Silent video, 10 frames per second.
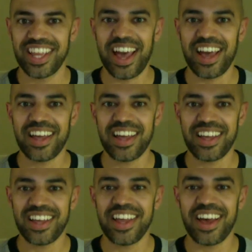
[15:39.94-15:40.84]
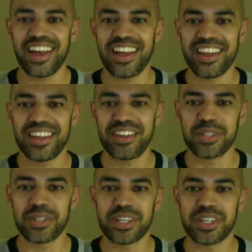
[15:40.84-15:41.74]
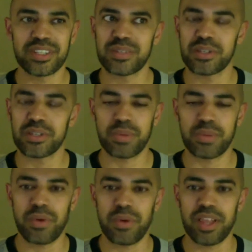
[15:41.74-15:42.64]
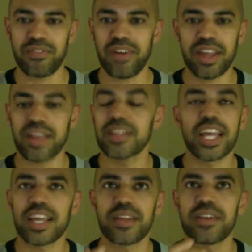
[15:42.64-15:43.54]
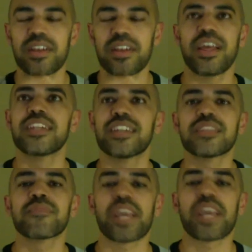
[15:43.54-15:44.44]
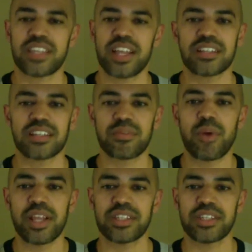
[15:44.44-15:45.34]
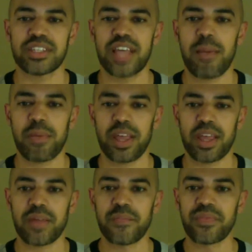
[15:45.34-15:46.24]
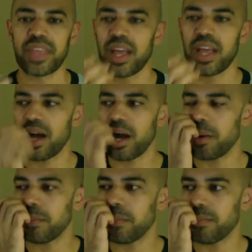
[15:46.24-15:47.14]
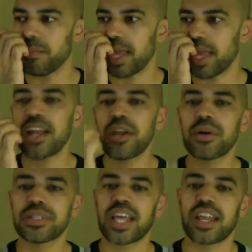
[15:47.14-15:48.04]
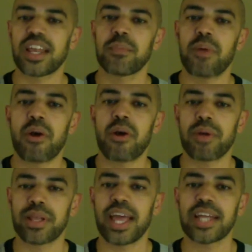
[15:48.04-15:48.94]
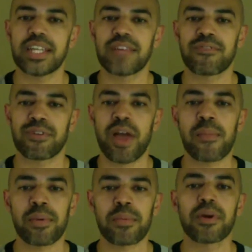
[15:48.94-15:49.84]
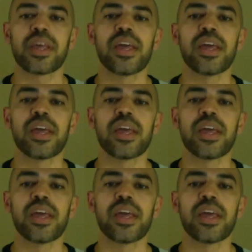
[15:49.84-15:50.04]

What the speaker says: Yeah, yeah. Which is supposed to be why they're fighting. Like, it doesn't make sense why this is happening. And I know it's kind of borrowing the idea for comic book.